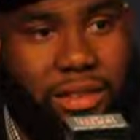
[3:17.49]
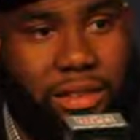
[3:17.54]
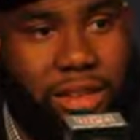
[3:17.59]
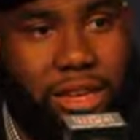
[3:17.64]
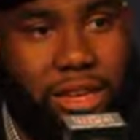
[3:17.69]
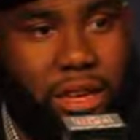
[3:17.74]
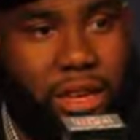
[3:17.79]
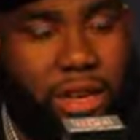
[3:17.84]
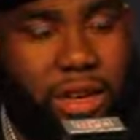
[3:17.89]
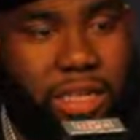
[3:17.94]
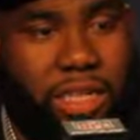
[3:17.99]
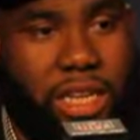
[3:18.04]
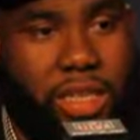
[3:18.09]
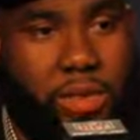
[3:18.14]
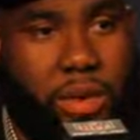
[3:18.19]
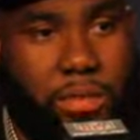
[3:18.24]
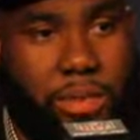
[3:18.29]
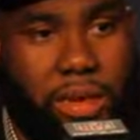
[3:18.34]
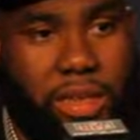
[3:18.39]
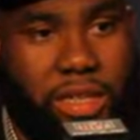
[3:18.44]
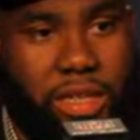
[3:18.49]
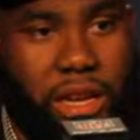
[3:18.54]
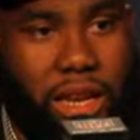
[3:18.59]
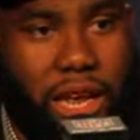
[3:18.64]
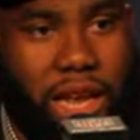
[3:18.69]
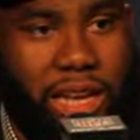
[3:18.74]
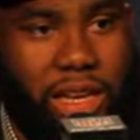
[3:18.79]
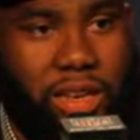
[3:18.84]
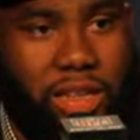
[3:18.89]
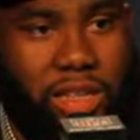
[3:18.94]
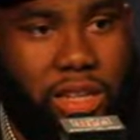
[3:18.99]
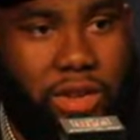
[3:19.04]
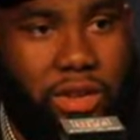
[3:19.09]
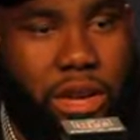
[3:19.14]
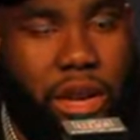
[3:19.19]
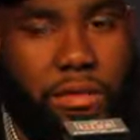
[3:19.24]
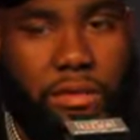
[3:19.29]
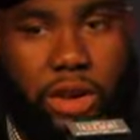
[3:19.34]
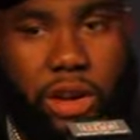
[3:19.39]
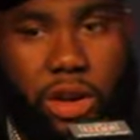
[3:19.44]
You know, it only takes one person to like you. So you
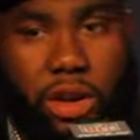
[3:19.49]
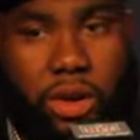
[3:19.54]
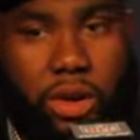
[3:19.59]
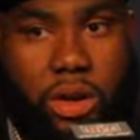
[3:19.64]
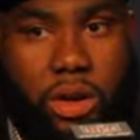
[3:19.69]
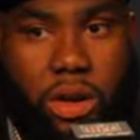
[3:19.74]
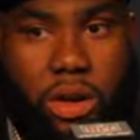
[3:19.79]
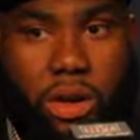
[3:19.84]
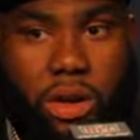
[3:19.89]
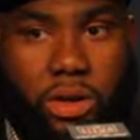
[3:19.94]
never know